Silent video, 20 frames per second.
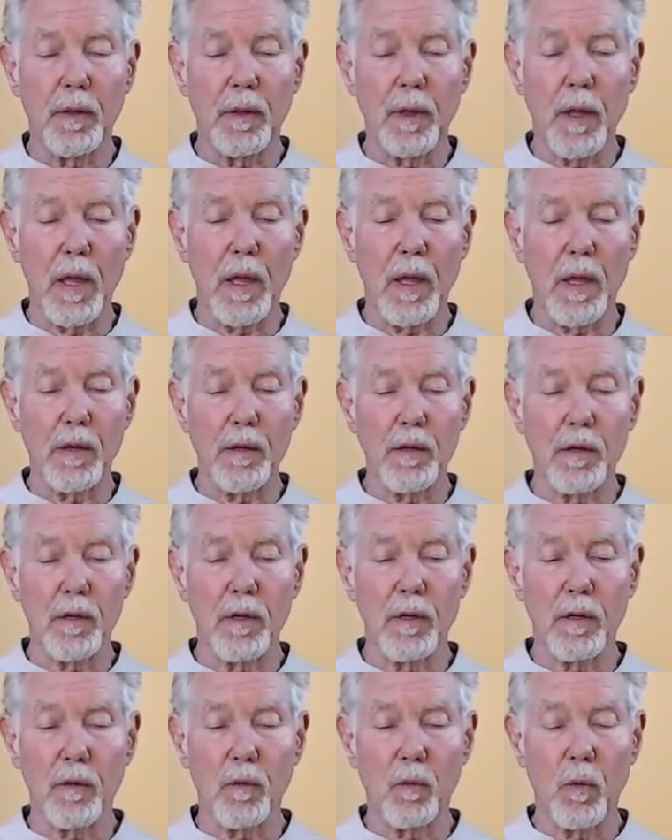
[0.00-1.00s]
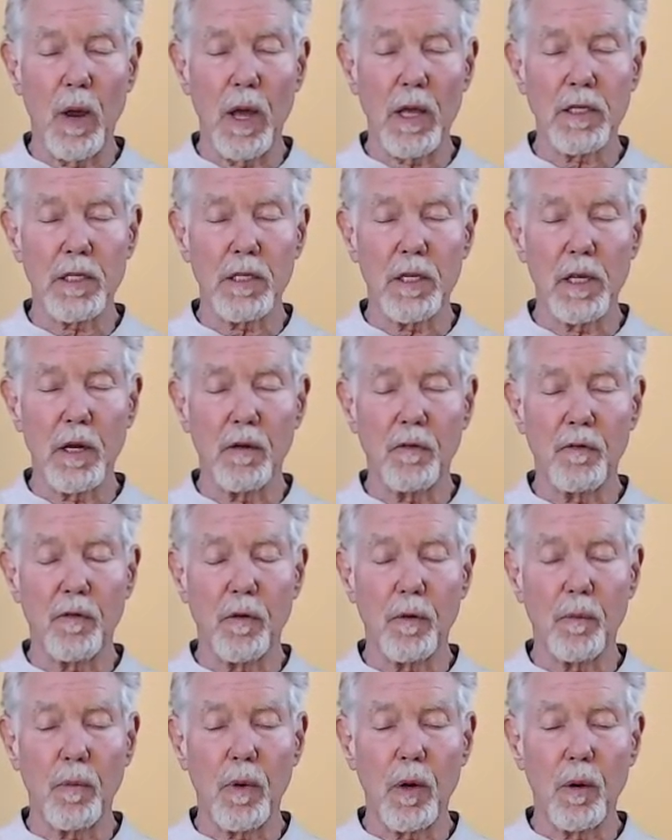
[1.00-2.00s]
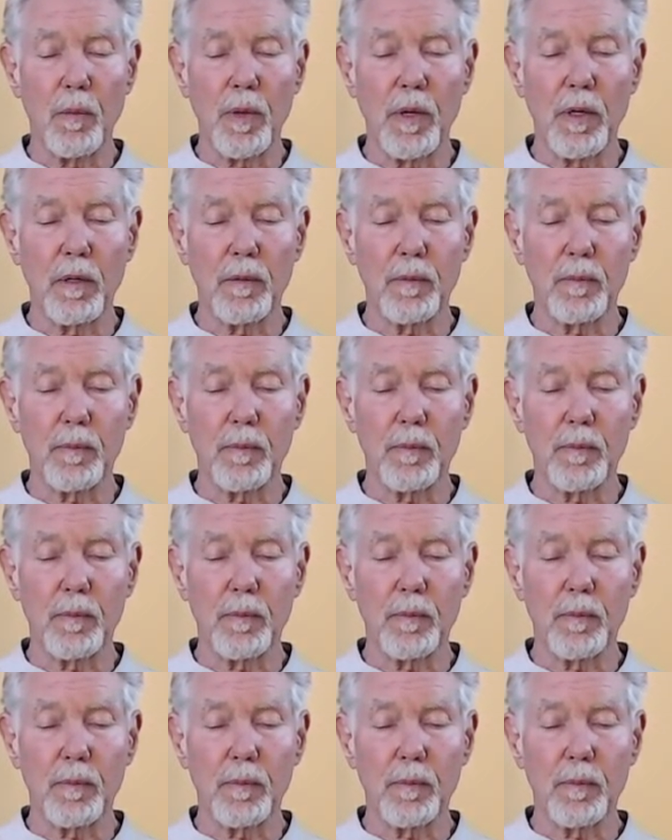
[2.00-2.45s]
and rest there for a moment.